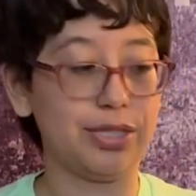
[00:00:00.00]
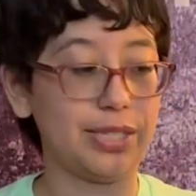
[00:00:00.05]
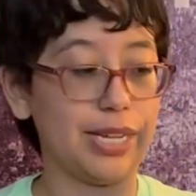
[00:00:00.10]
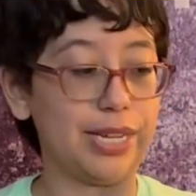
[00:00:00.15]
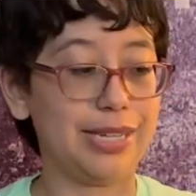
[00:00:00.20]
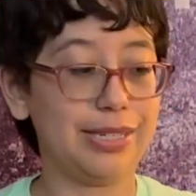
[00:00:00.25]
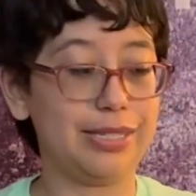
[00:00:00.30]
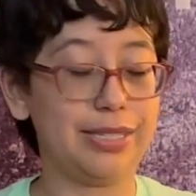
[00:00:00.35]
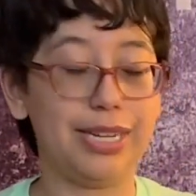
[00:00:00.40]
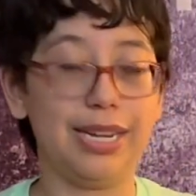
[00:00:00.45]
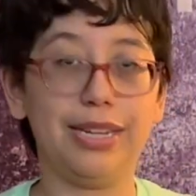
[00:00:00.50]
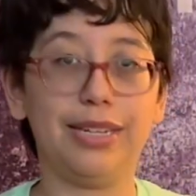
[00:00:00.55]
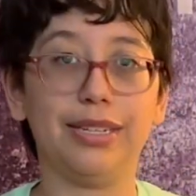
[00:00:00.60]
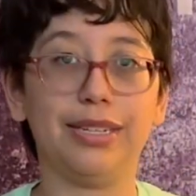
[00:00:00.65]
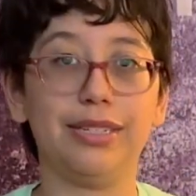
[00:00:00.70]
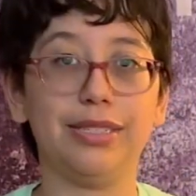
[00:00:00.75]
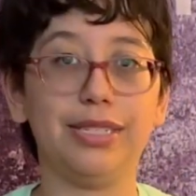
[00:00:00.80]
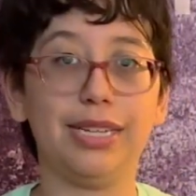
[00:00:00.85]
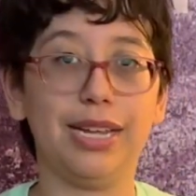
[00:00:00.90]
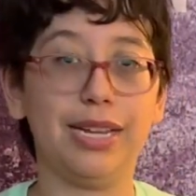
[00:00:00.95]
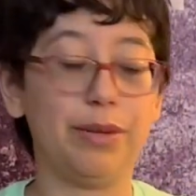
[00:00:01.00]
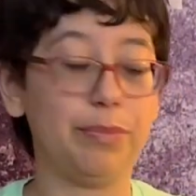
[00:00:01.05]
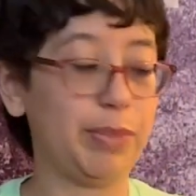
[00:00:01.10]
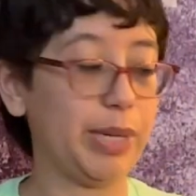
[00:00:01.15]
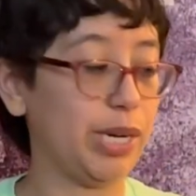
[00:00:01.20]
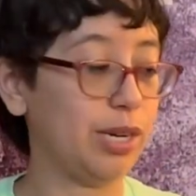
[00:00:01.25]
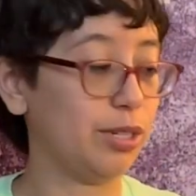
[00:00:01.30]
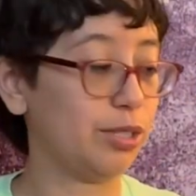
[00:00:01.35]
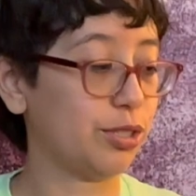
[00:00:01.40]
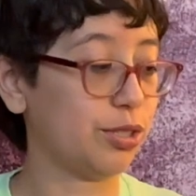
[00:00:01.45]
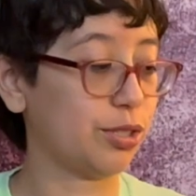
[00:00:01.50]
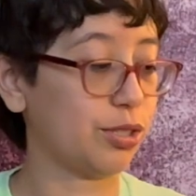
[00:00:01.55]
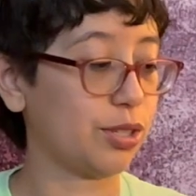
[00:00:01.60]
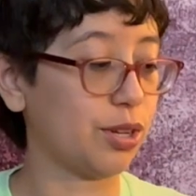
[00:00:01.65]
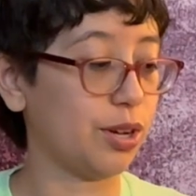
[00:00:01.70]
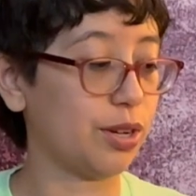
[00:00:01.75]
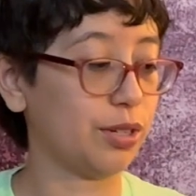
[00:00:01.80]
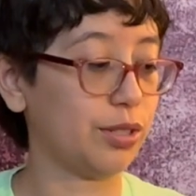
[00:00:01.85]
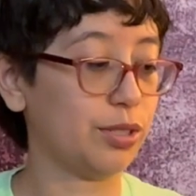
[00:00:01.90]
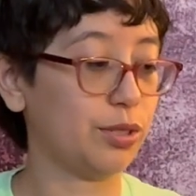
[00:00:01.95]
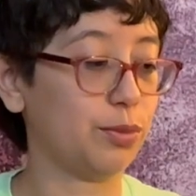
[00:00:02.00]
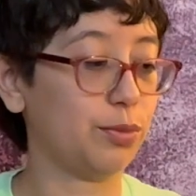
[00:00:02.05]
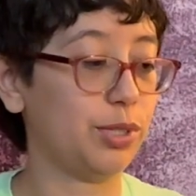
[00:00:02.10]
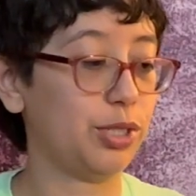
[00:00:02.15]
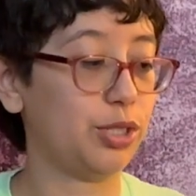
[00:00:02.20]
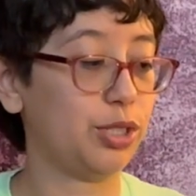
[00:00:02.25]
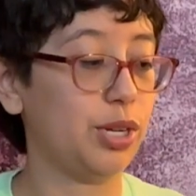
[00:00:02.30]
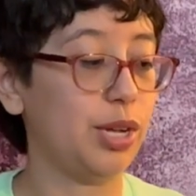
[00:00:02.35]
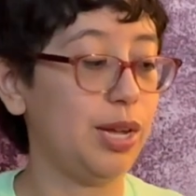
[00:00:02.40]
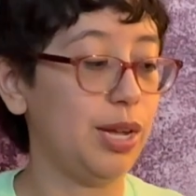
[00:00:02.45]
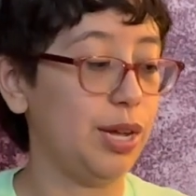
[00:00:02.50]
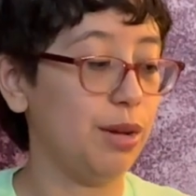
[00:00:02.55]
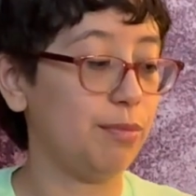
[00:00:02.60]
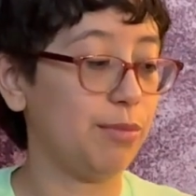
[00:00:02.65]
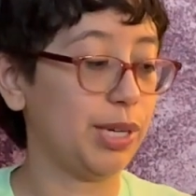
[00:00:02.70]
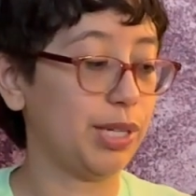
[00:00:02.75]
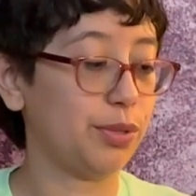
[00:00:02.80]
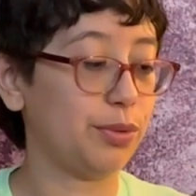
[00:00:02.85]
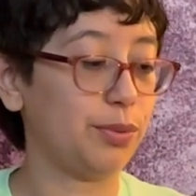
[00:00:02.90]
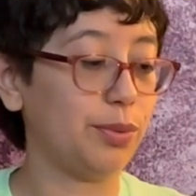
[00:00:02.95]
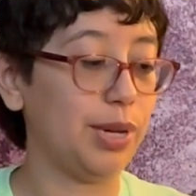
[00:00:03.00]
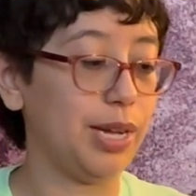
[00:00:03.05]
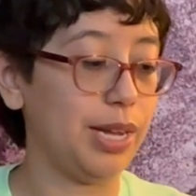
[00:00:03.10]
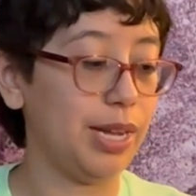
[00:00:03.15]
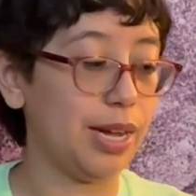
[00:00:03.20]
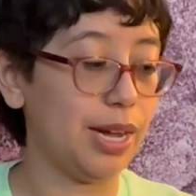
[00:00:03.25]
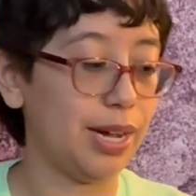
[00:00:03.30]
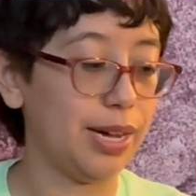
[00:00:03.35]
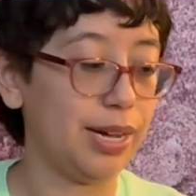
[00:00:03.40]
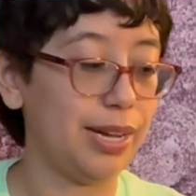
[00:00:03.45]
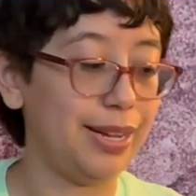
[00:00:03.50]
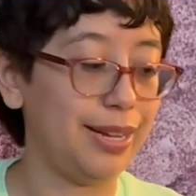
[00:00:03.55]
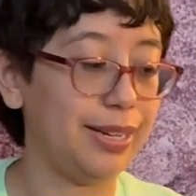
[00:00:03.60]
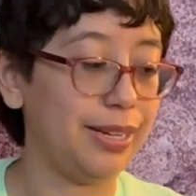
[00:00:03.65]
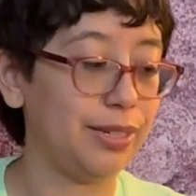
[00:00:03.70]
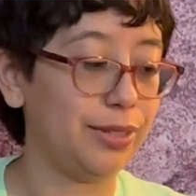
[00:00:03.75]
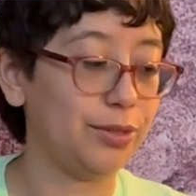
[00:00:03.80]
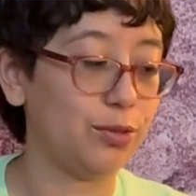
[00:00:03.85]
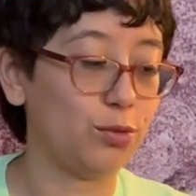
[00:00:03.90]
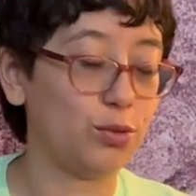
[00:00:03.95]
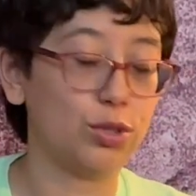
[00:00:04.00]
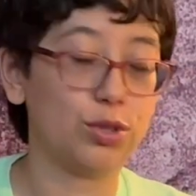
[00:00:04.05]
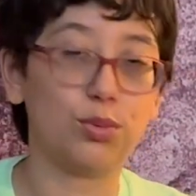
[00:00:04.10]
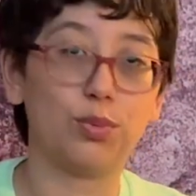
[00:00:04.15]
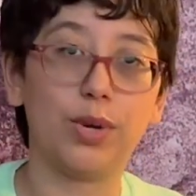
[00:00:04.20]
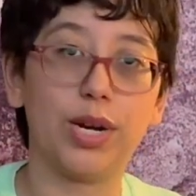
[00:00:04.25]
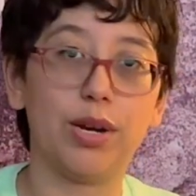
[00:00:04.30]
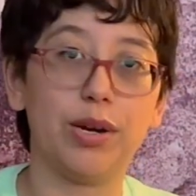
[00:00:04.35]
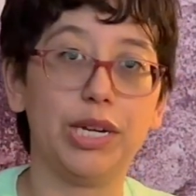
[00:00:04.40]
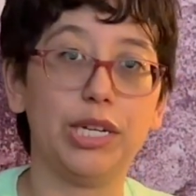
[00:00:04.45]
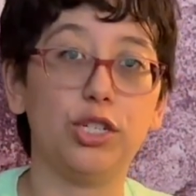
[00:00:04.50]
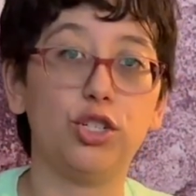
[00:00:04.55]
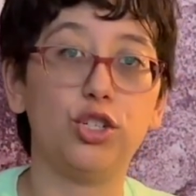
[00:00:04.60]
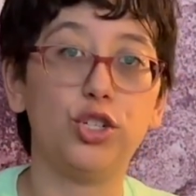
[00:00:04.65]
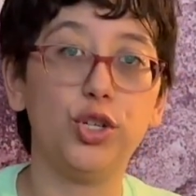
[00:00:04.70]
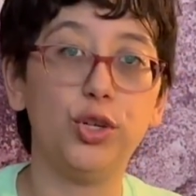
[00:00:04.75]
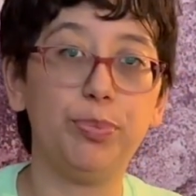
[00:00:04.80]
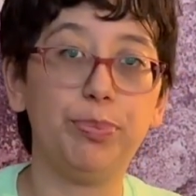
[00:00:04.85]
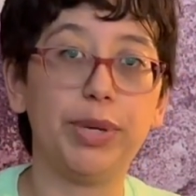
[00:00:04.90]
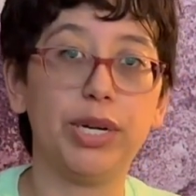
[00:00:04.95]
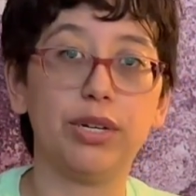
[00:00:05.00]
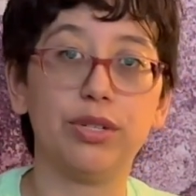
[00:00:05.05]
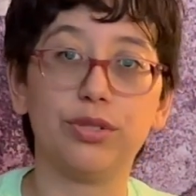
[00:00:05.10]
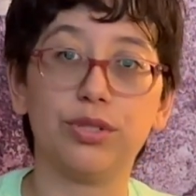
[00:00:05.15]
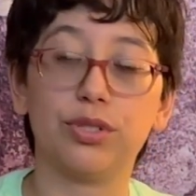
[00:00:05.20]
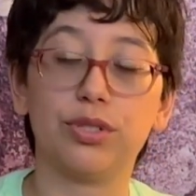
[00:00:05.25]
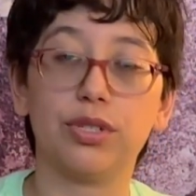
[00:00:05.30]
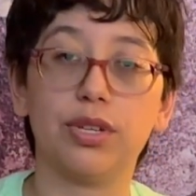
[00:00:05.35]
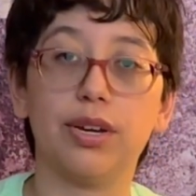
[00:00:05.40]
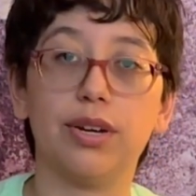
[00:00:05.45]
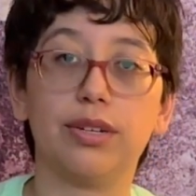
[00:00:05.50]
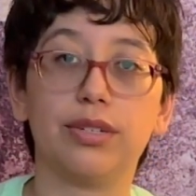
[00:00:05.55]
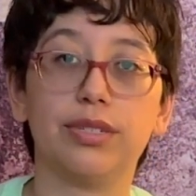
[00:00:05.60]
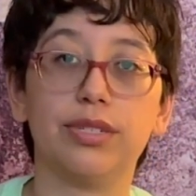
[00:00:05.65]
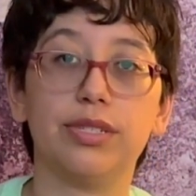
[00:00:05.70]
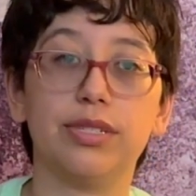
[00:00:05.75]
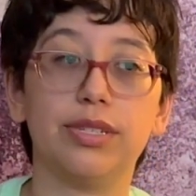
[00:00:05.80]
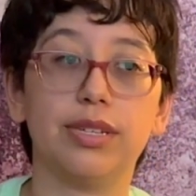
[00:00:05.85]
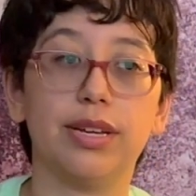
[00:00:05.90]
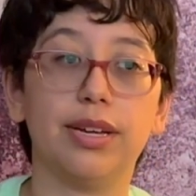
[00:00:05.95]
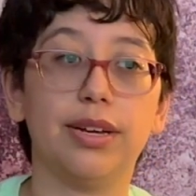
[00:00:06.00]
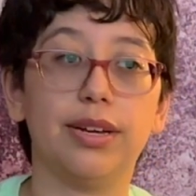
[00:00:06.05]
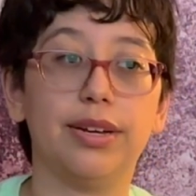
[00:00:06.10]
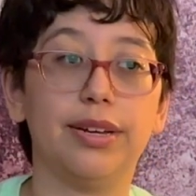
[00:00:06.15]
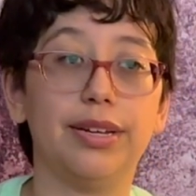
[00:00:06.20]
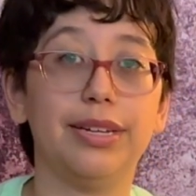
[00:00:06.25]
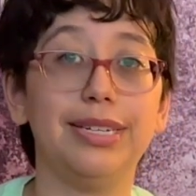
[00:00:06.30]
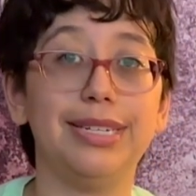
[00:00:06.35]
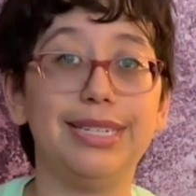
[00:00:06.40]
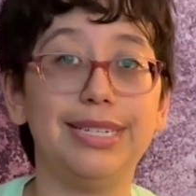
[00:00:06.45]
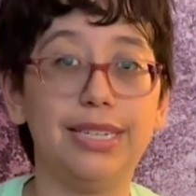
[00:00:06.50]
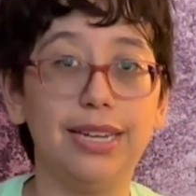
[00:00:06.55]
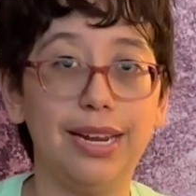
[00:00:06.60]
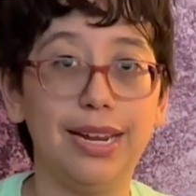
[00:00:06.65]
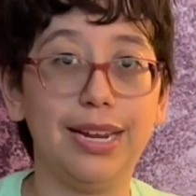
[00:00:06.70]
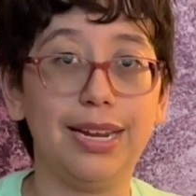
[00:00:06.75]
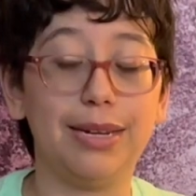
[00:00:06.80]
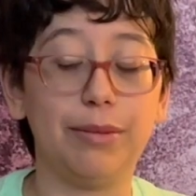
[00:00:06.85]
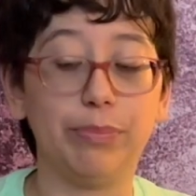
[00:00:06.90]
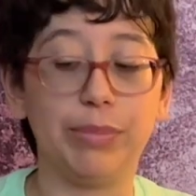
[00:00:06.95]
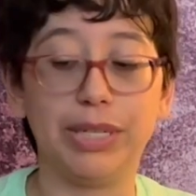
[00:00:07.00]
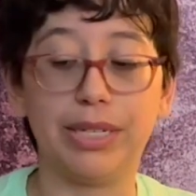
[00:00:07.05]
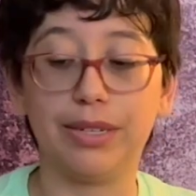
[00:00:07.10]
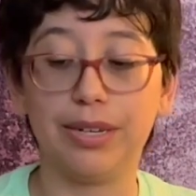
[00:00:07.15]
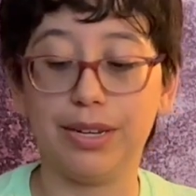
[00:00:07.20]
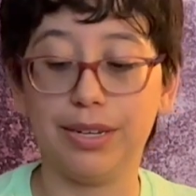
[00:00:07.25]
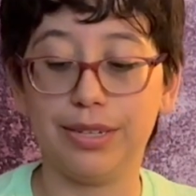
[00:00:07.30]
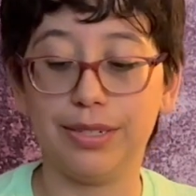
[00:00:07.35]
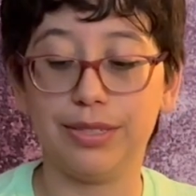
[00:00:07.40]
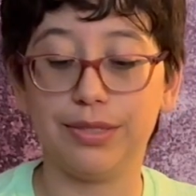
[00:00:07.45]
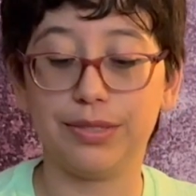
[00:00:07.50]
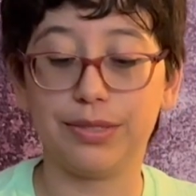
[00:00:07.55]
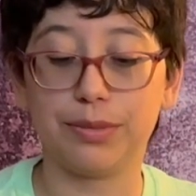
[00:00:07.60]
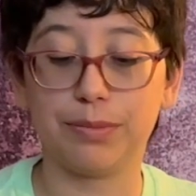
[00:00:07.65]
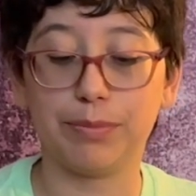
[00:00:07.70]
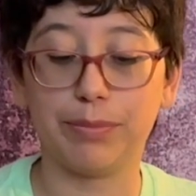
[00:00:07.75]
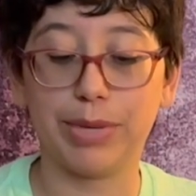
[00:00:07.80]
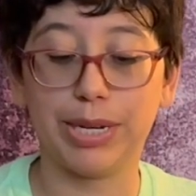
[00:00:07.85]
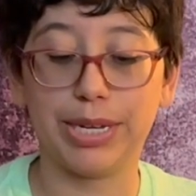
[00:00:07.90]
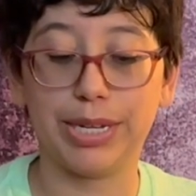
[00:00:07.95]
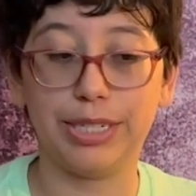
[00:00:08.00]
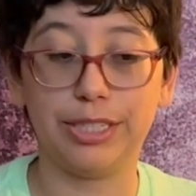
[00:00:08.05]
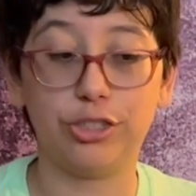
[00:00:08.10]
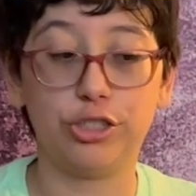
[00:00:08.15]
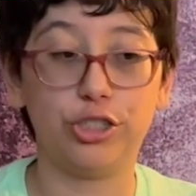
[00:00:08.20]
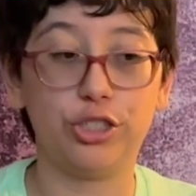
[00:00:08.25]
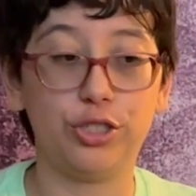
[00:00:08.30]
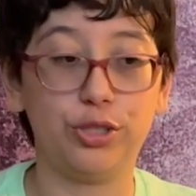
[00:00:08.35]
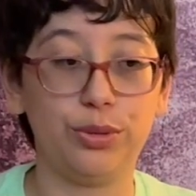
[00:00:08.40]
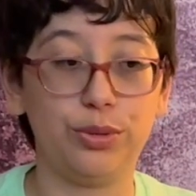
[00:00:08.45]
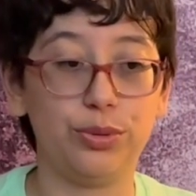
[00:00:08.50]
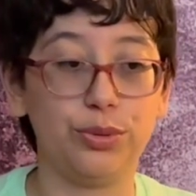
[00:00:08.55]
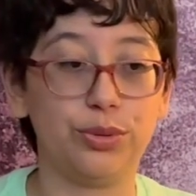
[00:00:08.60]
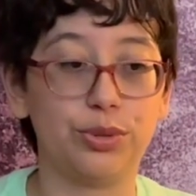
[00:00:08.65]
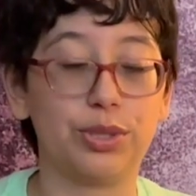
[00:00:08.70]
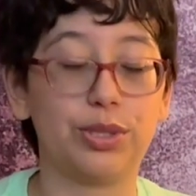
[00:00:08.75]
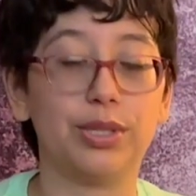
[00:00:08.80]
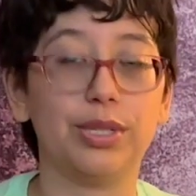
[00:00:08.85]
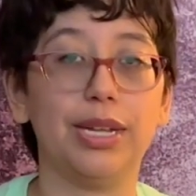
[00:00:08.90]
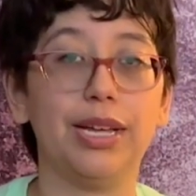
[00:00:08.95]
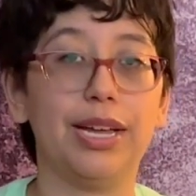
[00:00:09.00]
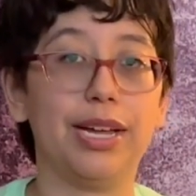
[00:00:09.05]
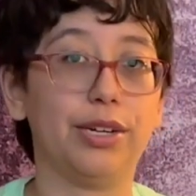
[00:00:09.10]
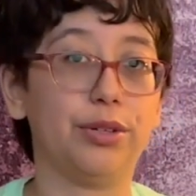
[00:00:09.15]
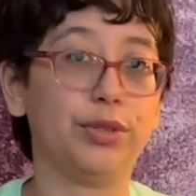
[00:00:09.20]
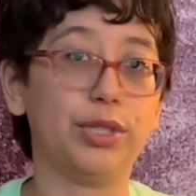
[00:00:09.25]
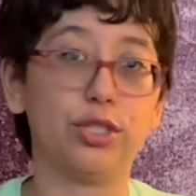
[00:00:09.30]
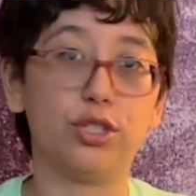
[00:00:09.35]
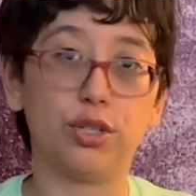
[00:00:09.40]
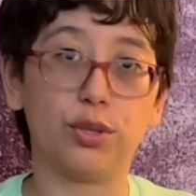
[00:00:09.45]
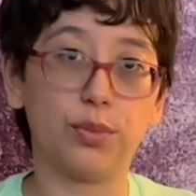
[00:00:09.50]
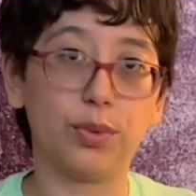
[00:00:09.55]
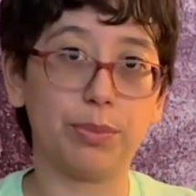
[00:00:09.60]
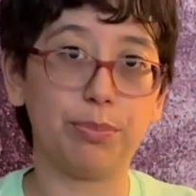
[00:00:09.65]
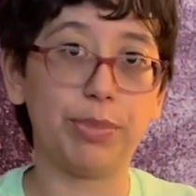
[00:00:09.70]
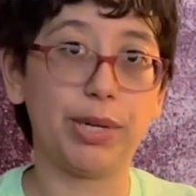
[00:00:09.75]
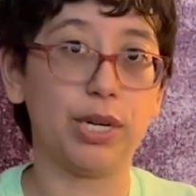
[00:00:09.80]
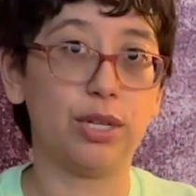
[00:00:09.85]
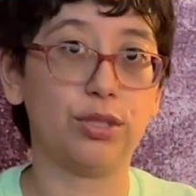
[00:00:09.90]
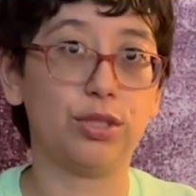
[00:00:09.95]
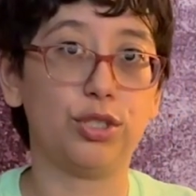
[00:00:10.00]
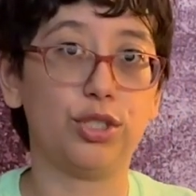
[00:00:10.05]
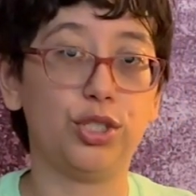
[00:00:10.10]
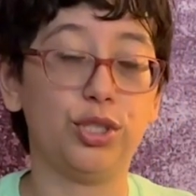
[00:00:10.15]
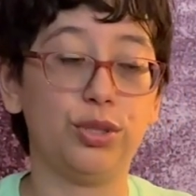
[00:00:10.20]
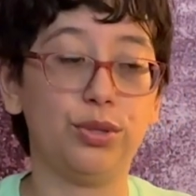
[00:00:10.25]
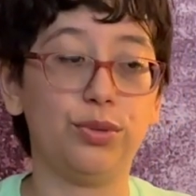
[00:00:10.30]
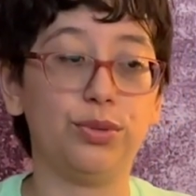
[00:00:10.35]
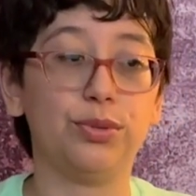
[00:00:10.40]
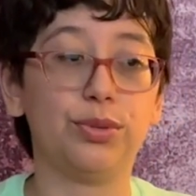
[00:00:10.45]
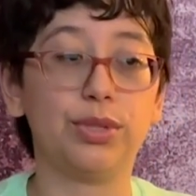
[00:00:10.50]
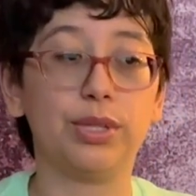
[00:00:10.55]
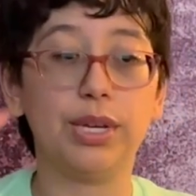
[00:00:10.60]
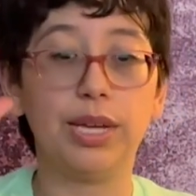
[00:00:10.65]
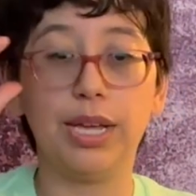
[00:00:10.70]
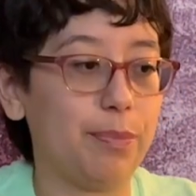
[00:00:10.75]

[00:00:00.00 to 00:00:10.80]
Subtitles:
I had taken 10 pairs of socks, which, by the way, I was wearing 2 pairs of socks a day because my shoes, I only took 1 pair of shoes.